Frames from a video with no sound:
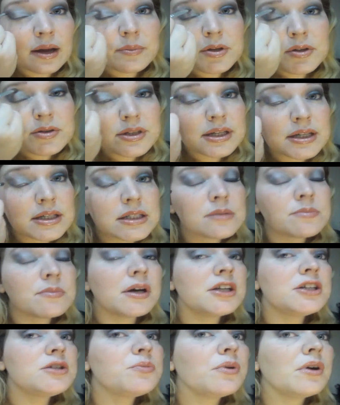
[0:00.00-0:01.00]
I'm using a
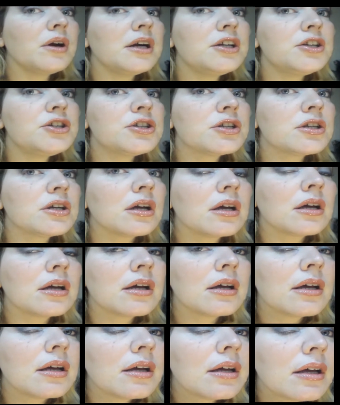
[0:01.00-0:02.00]
smudge brush,
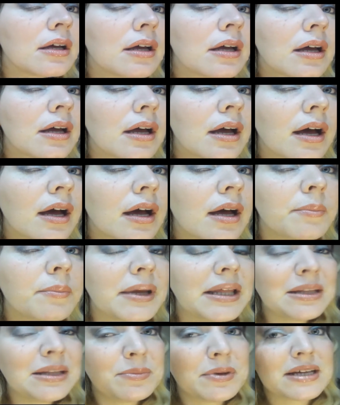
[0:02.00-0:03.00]

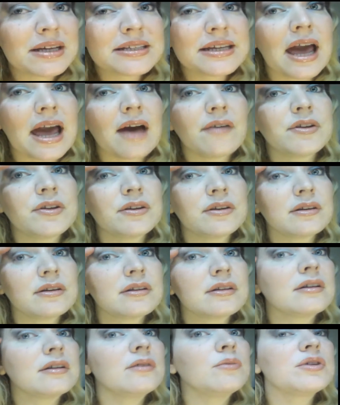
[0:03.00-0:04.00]
mainly because I haven't
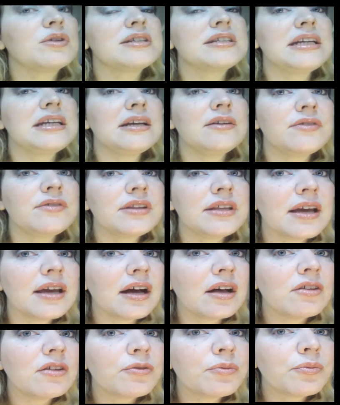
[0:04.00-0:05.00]
received the
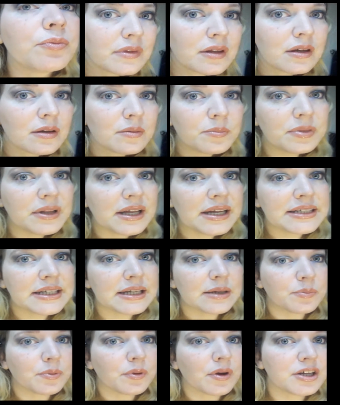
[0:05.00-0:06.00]
e.l.f.
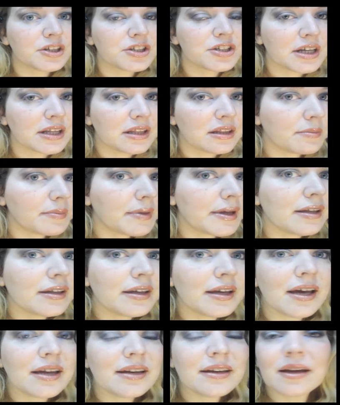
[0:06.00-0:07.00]
blending brush in the mail
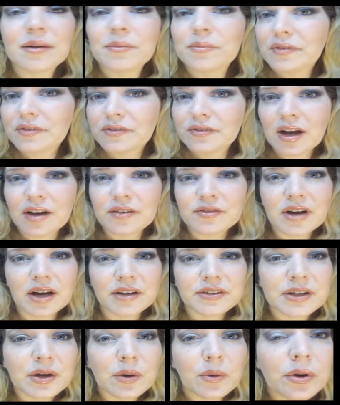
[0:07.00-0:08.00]
yet. I've
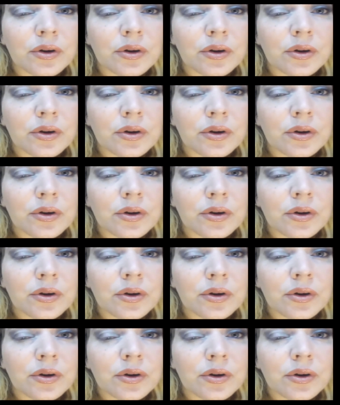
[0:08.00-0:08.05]
got the